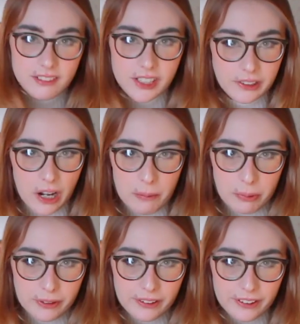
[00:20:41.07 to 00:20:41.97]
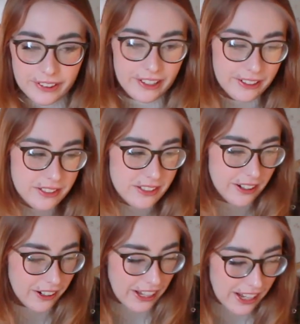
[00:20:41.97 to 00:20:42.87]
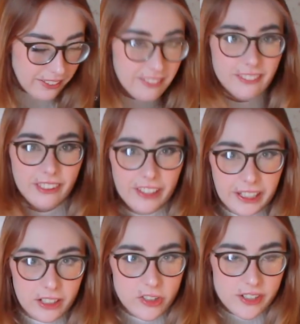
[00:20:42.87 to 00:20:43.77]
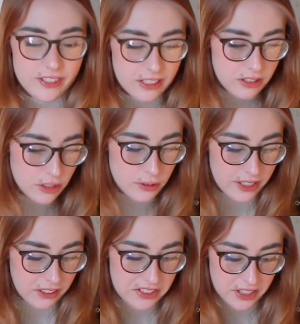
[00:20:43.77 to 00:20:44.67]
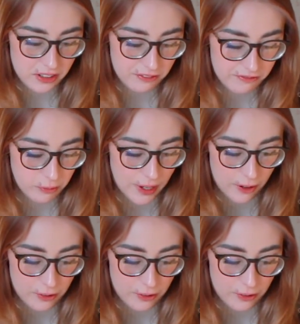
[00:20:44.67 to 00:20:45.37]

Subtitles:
to not put it on the ice again? Like I just did 2 seconds ago? Wow,